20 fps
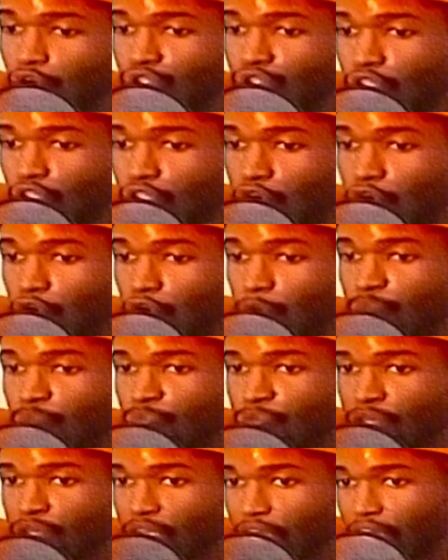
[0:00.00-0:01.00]
on
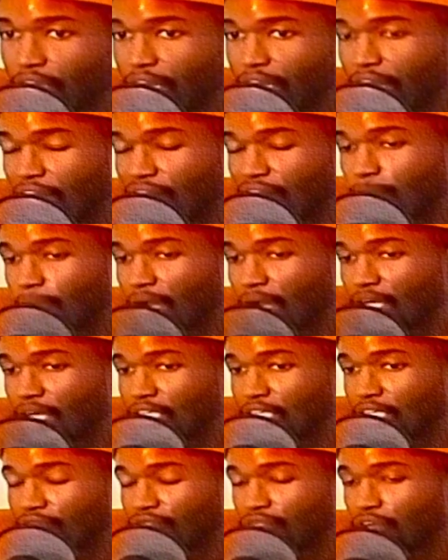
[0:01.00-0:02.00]
and everybody
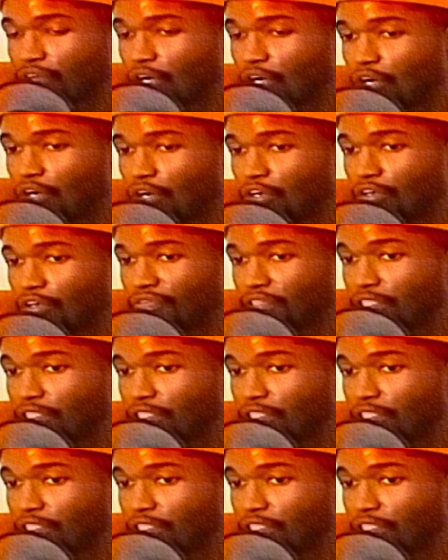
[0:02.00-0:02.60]
involved.